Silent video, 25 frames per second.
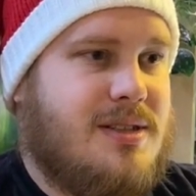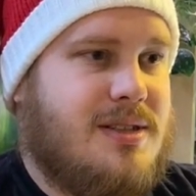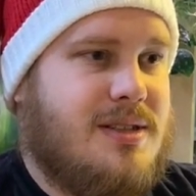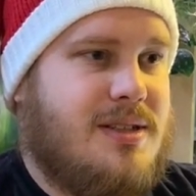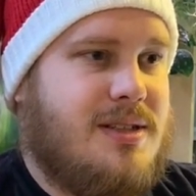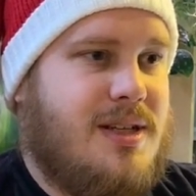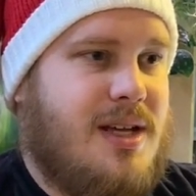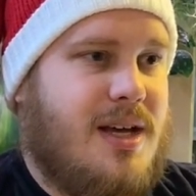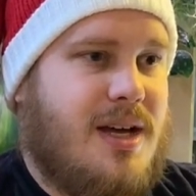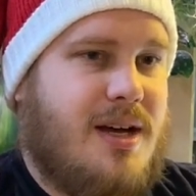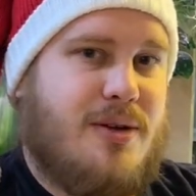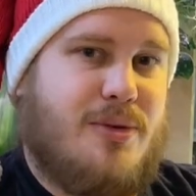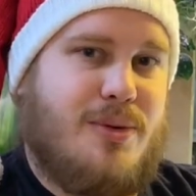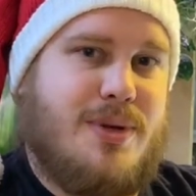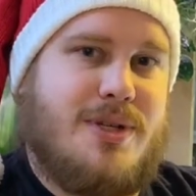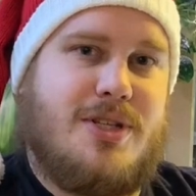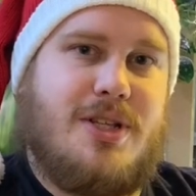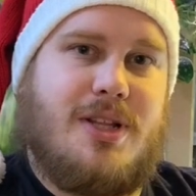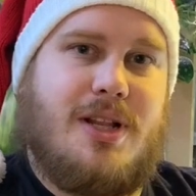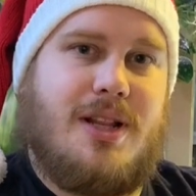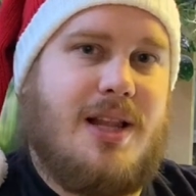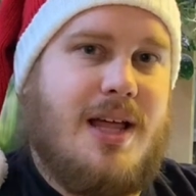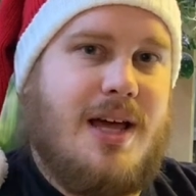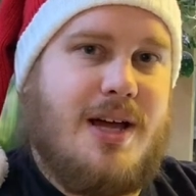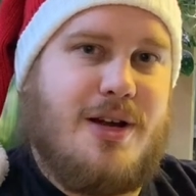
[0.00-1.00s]
I went to
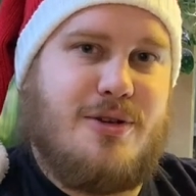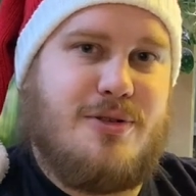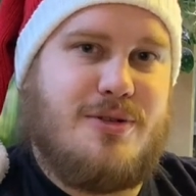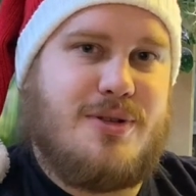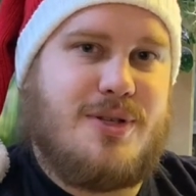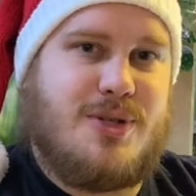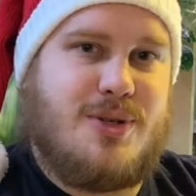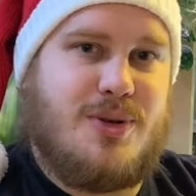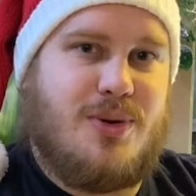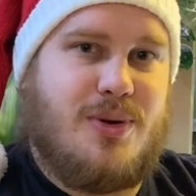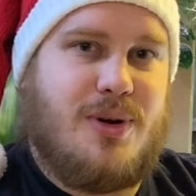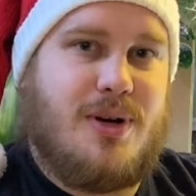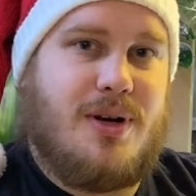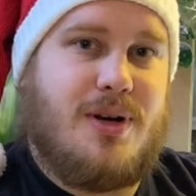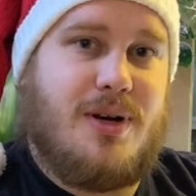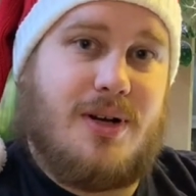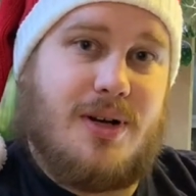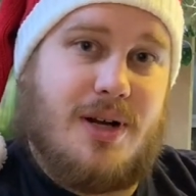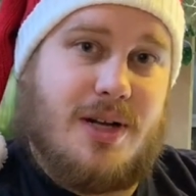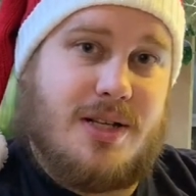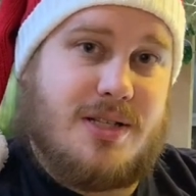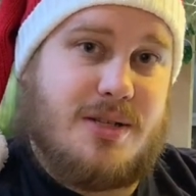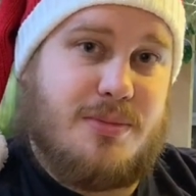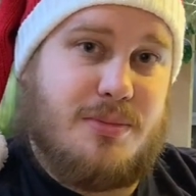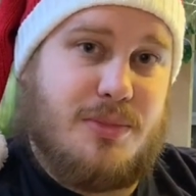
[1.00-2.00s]
the Lego store,
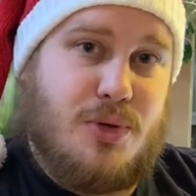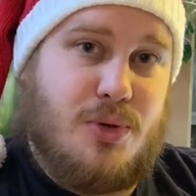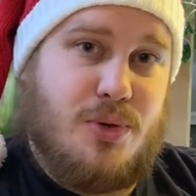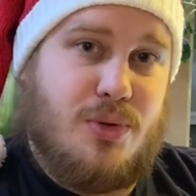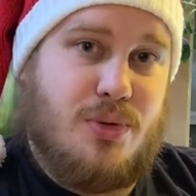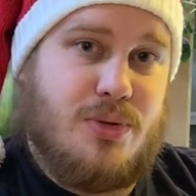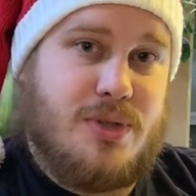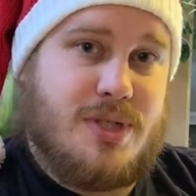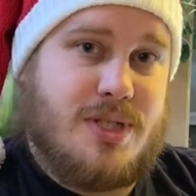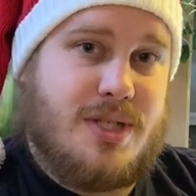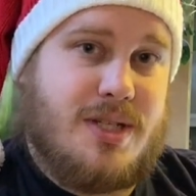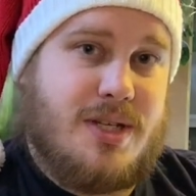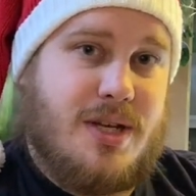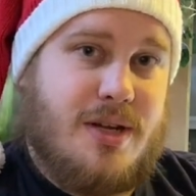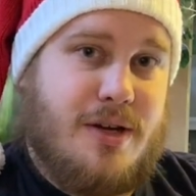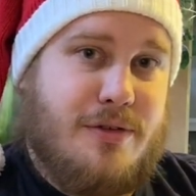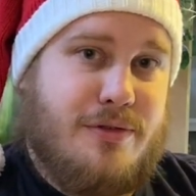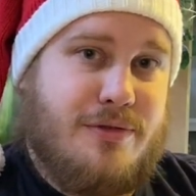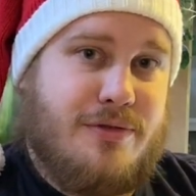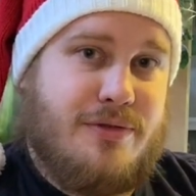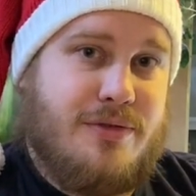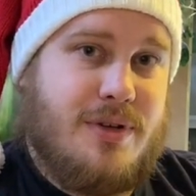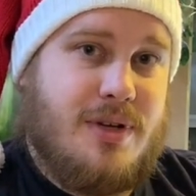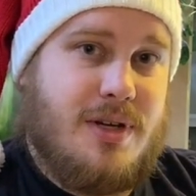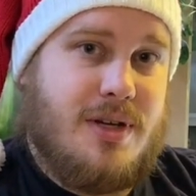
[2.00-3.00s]
got some cool
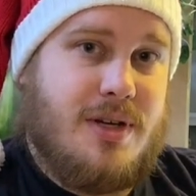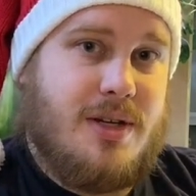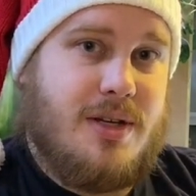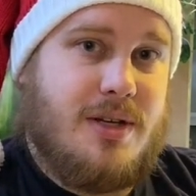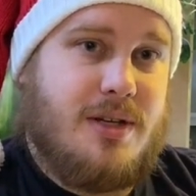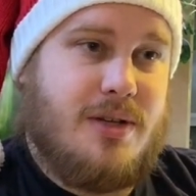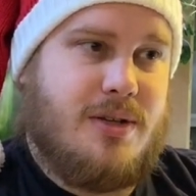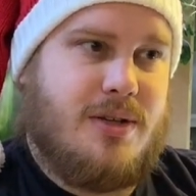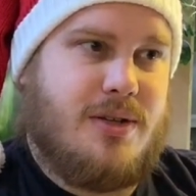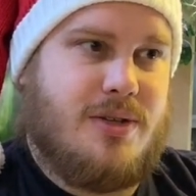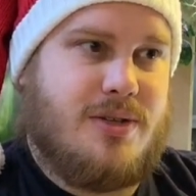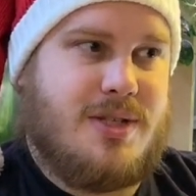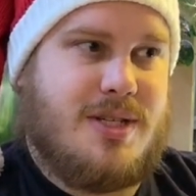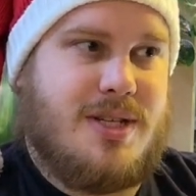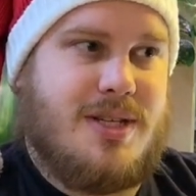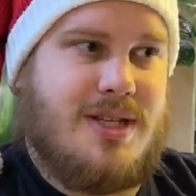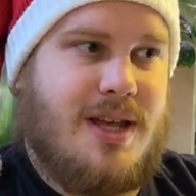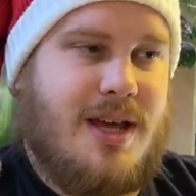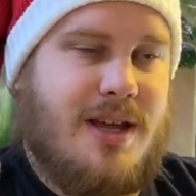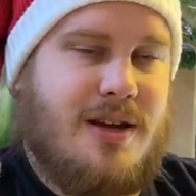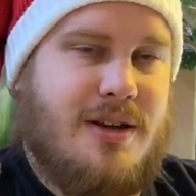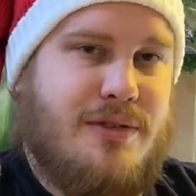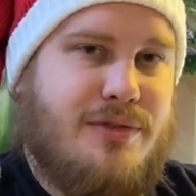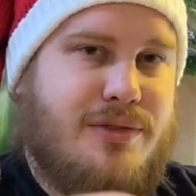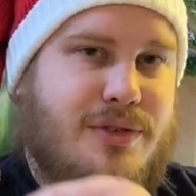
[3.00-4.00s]
stuff. You'll see
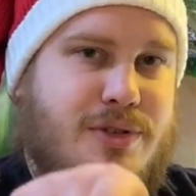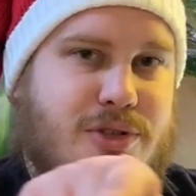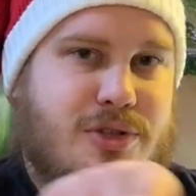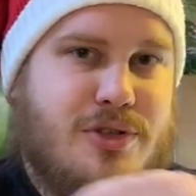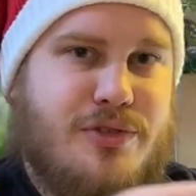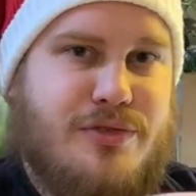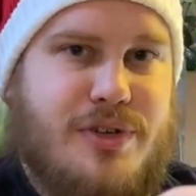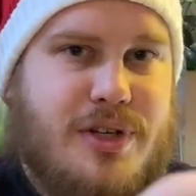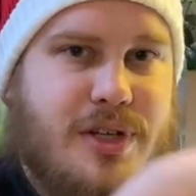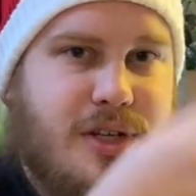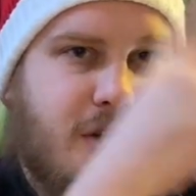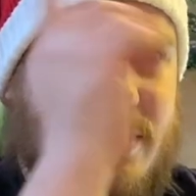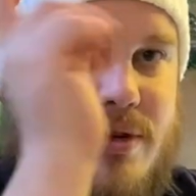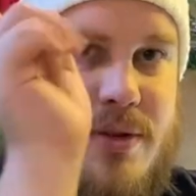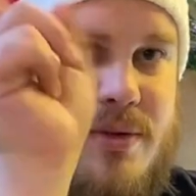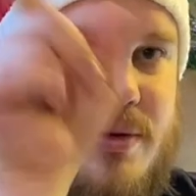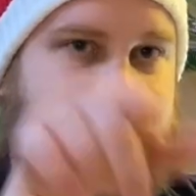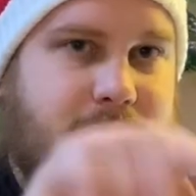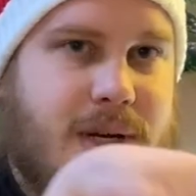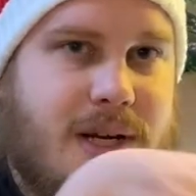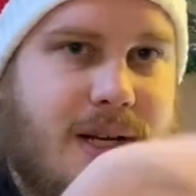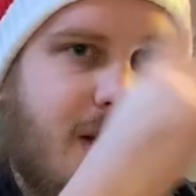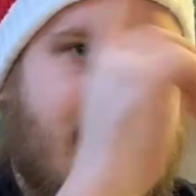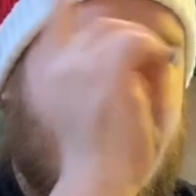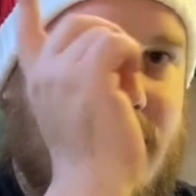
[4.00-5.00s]
that in a future video. We
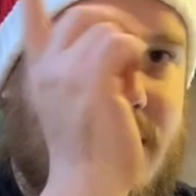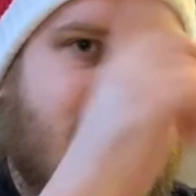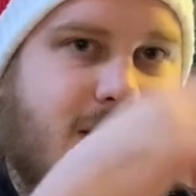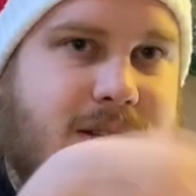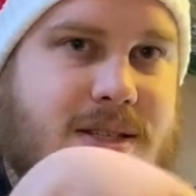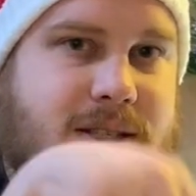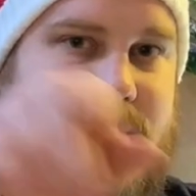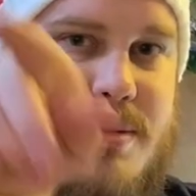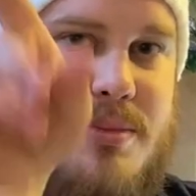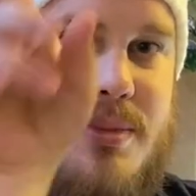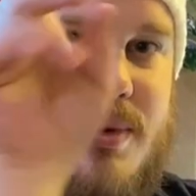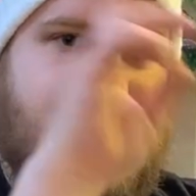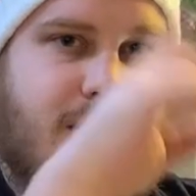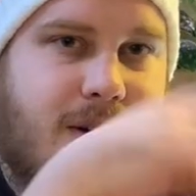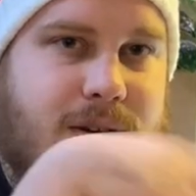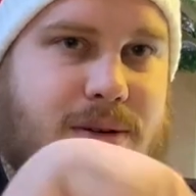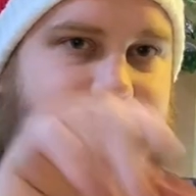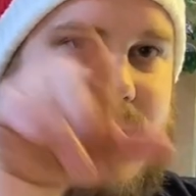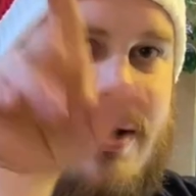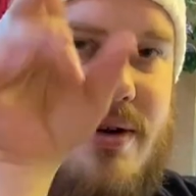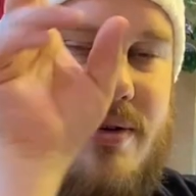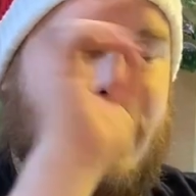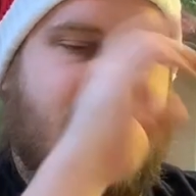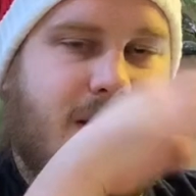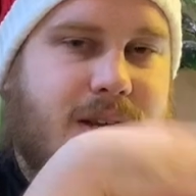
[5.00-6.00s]
might link it somewhere
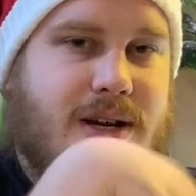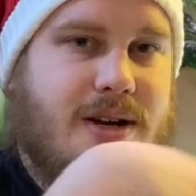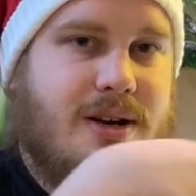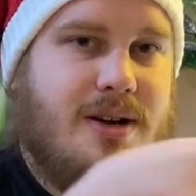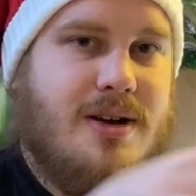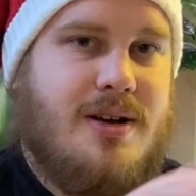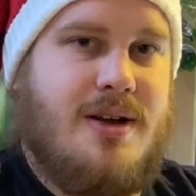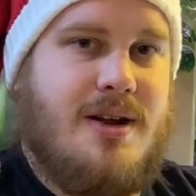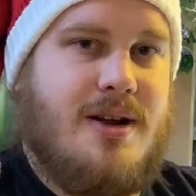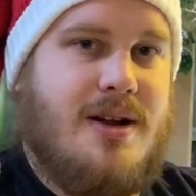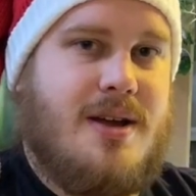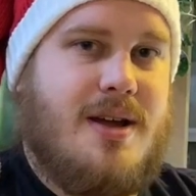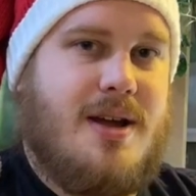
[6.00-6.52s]
around here.